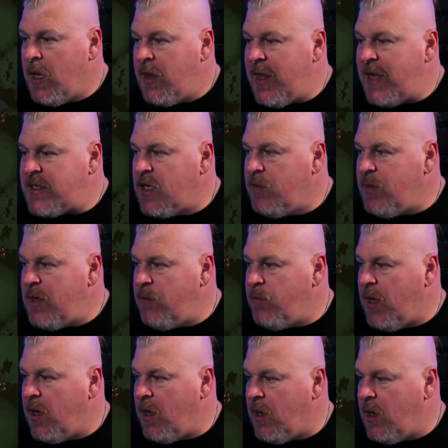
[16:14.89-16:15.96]
That's going to be
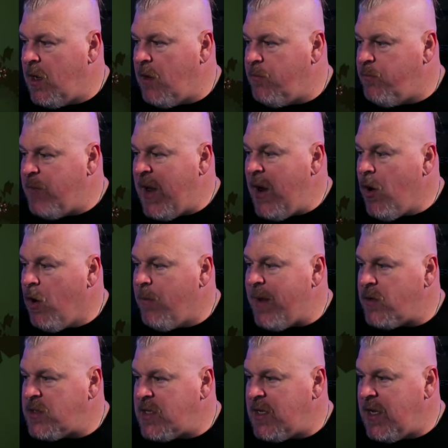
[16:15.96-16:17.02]
uh, uh
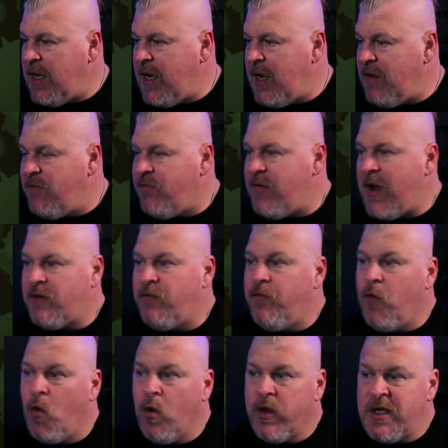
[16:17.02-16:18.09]
paramount, in fact,
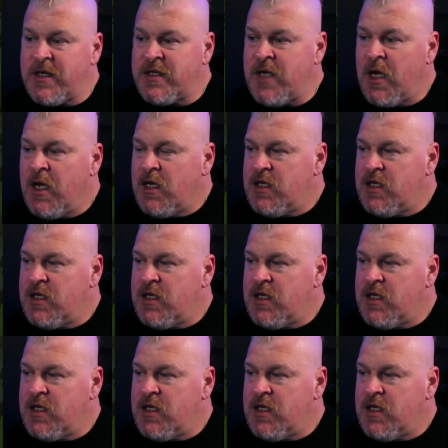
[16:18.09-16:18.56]
for this.